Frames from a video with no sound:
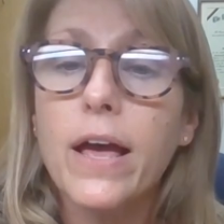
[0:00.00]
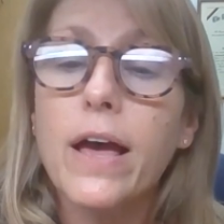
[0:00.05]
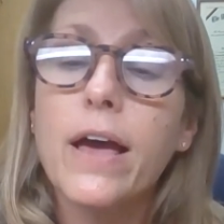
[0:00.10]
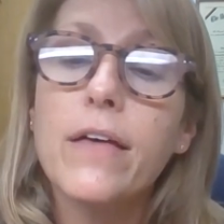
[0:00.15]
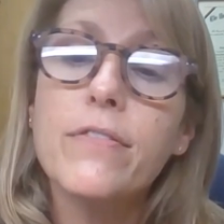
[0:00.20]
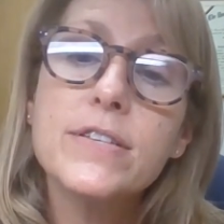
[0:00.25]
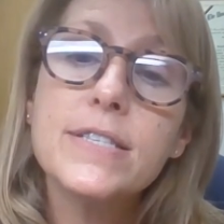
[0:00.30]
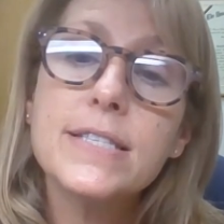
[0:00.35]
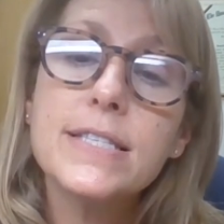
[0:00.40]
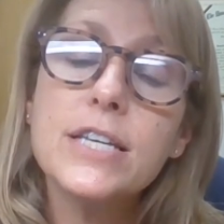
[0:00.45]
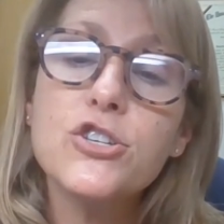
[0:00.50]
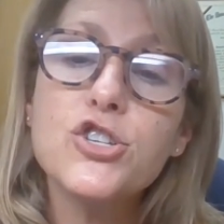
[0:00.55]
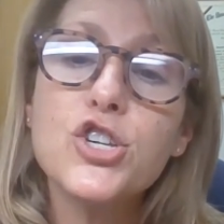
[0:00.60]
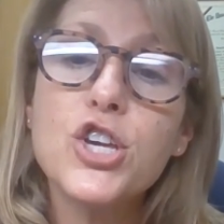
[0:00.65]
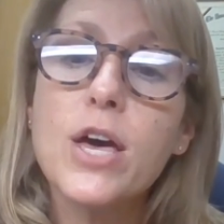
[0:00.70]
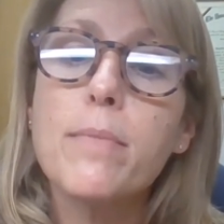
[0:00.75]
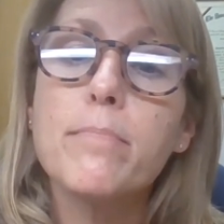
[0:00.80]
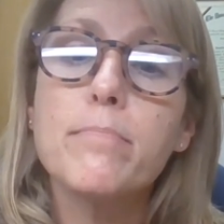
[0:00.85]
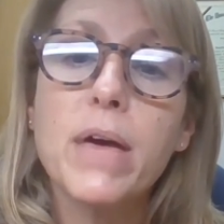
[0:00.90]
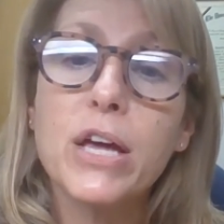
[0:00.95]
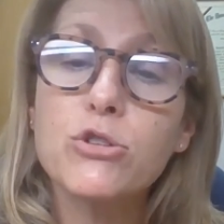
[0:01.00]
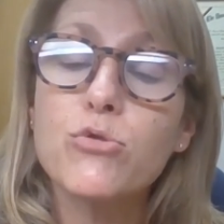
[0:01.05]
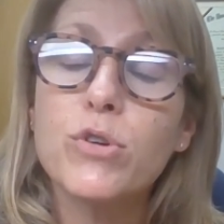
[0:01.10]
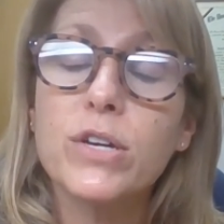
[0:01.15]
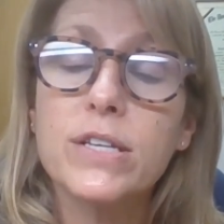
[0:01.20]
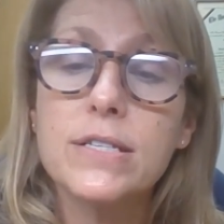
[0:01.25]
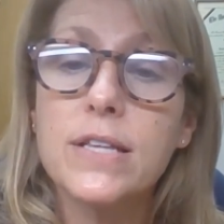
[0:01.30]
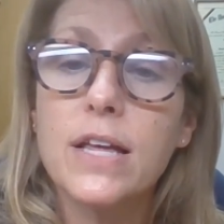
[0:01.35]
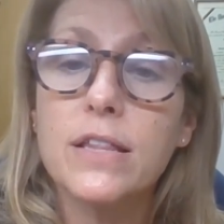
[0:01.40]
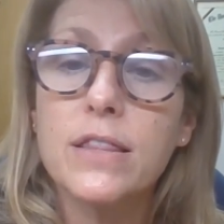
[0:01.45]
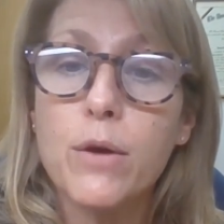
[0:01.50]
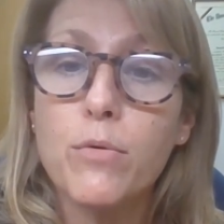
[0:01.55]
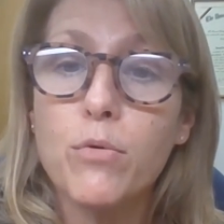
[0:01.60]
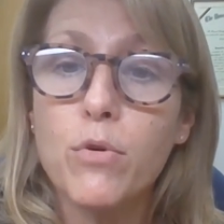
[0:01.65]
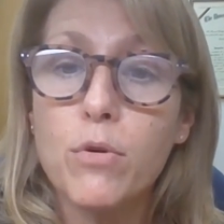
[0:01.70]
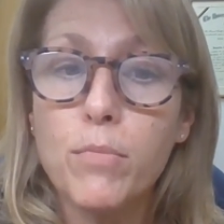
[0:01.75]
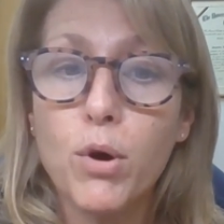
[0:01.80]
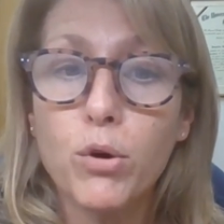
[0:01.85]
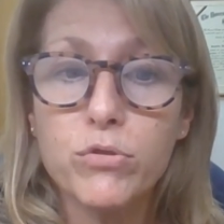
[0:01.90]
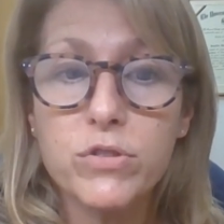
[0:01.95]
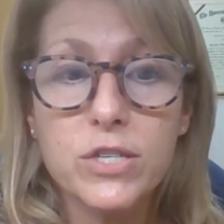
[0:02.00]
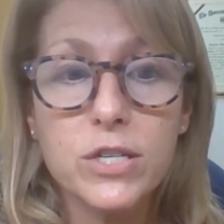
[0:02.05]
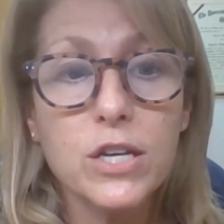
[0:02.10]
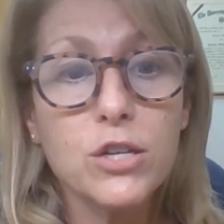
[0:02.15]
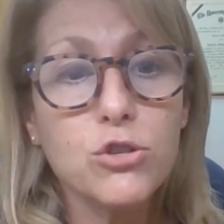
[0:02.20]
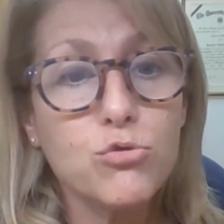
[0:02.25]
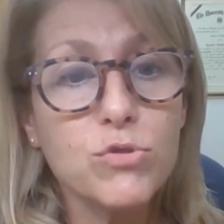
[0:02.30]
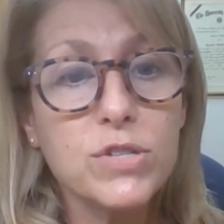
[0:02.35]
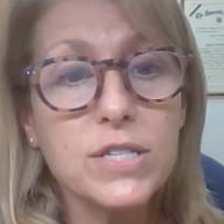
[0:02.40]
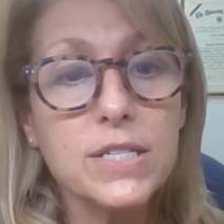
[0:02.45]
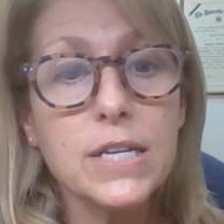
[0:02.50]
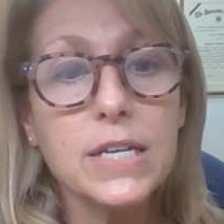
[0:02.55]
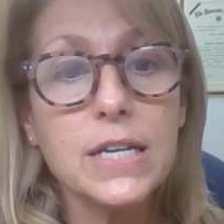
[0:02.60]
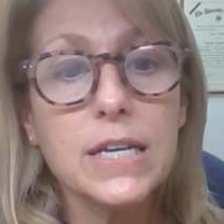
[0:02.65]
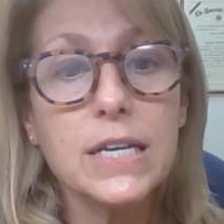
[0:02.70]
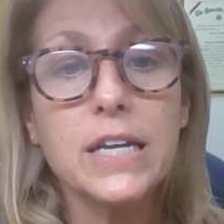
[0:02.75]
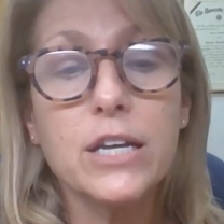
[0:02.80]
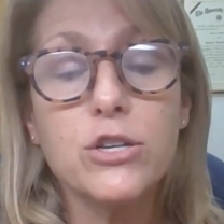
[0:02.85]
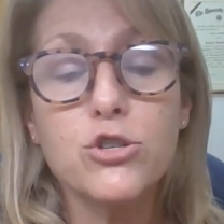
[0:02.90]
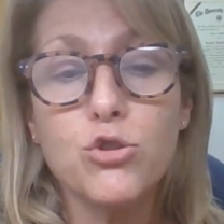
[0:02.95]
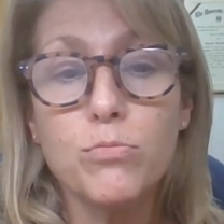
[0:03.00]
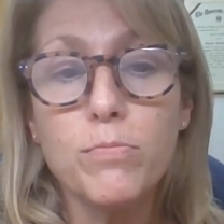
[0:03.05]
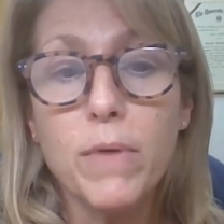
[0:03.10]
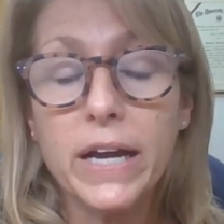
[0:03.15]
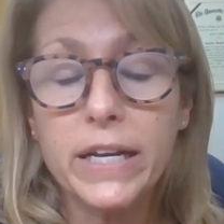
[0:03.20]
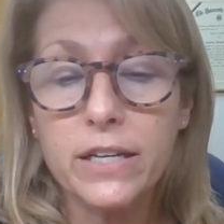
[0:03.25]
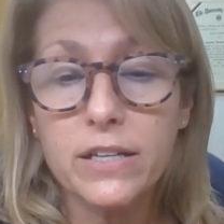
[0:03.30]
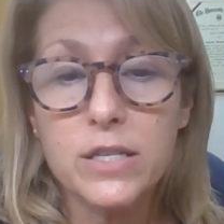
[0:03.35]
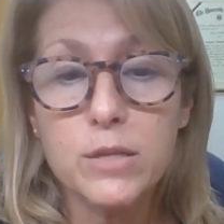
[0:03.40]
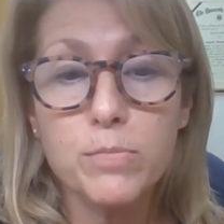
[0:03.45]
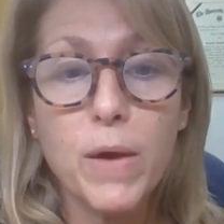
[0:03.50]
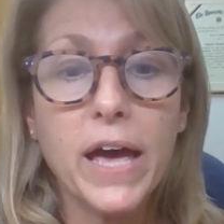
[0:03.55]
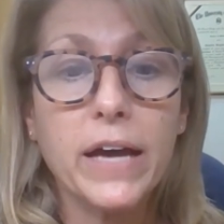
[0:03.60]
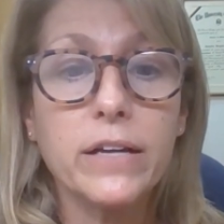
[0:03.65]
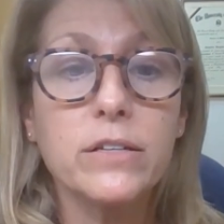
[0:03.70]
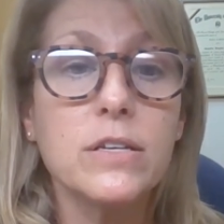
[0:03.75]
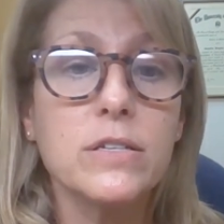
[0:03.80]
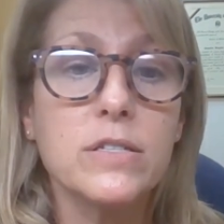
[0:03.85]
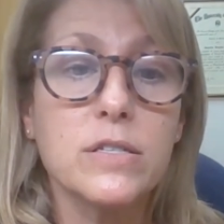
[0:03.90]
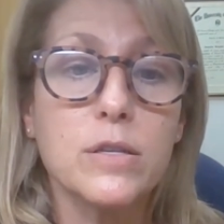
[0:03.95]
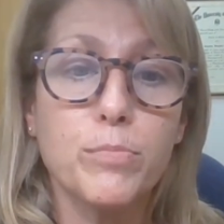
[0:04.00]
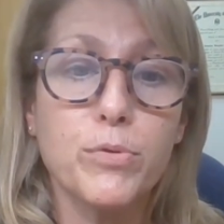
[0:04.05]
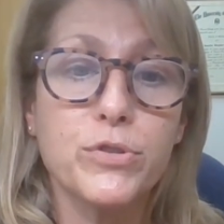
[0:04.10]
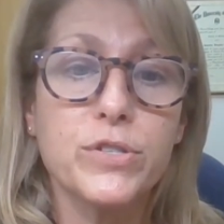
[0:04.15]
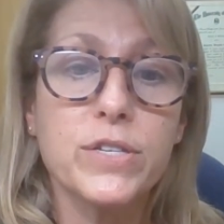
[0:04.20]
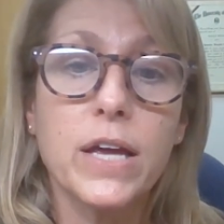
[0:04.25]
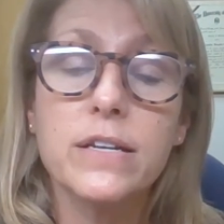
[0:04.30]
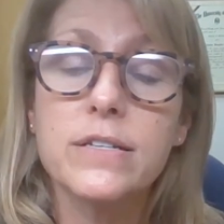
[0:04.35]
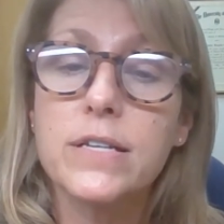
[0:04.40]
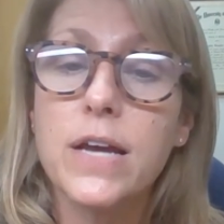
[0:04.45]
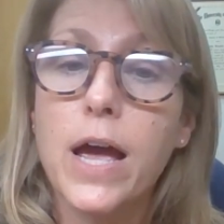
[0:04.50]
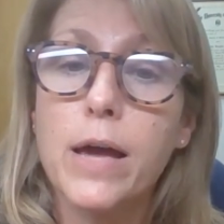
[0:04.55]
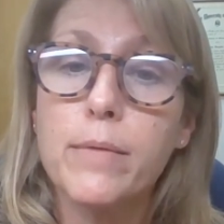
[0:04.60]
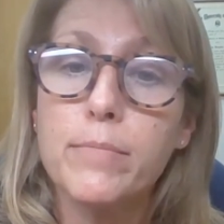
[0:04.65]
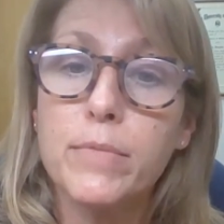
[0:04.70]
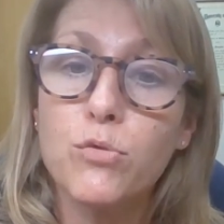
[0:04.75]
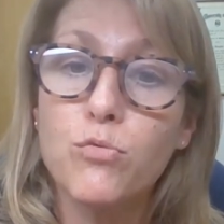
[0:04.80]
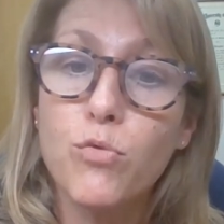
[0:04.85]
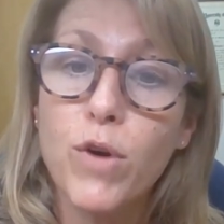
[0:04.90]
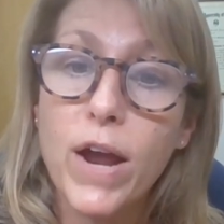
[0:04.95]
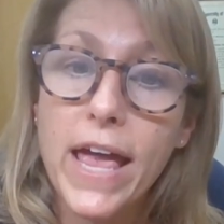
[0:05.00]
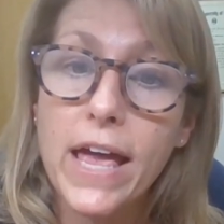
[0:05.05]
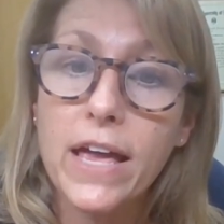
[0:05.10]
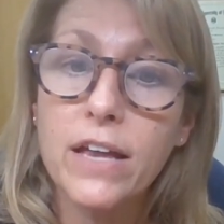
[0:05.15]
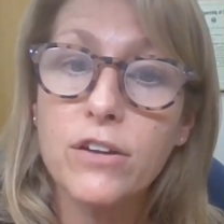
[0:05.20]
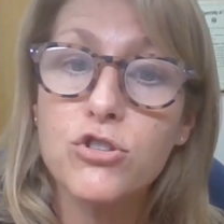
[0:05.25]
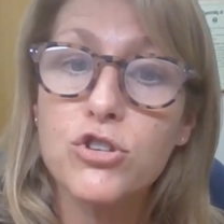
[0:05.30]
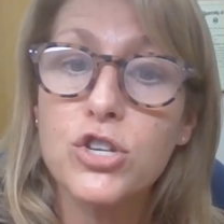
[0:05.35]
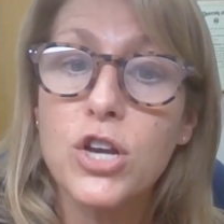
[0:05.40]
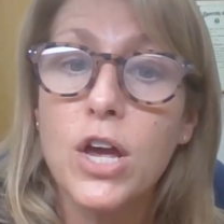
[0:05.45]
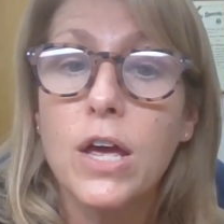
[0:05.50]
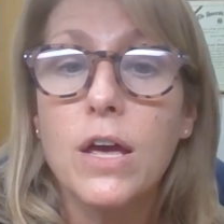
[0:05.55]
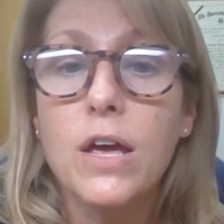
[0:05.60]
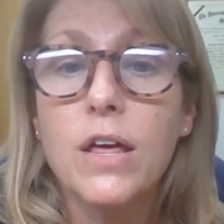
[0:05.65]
And the CGM metrics that they were most interested in, as you might expect, is the percent time in range,